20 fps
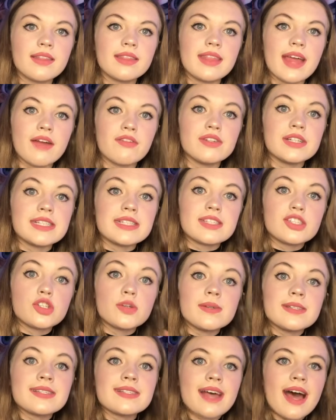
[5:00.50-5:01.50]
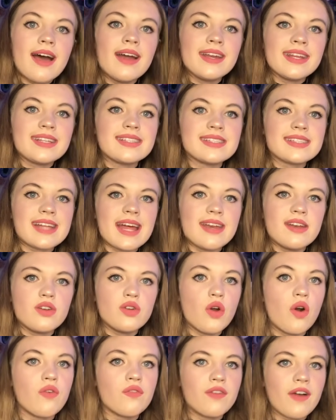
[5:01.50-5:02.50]
there is, to a certain extent,
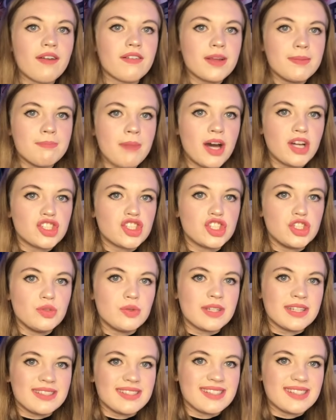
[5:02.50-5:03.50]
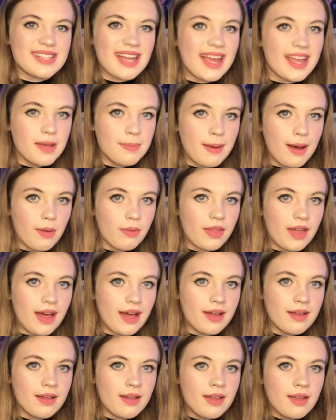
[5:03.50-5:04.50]
not very much you can say about
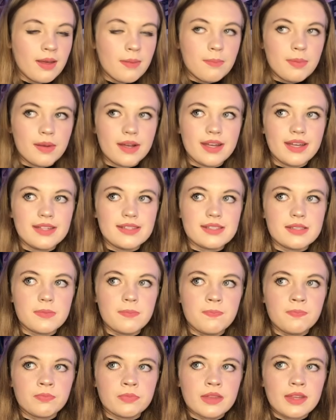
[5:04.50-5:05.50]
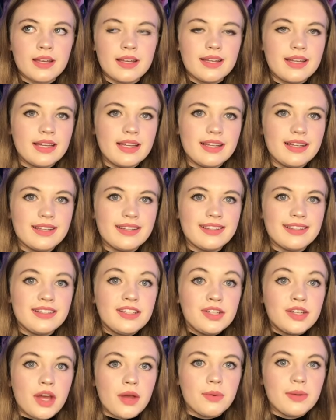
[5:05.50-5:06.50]
that. Because,
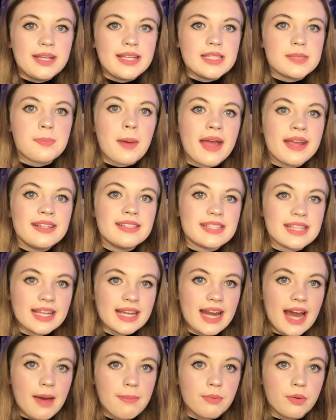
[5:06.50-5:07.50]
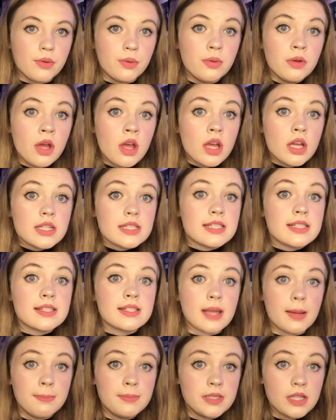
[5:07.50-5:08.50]
you know, he's painting an apple.
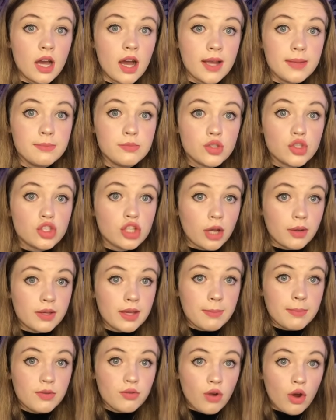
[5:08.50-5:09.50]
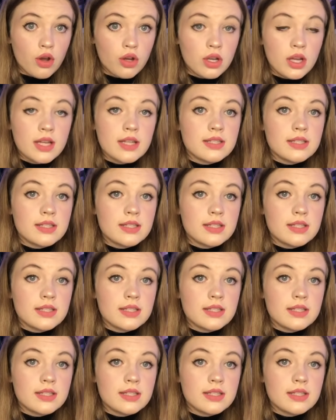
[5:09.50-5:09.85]
Sometimes, don't get me wrong,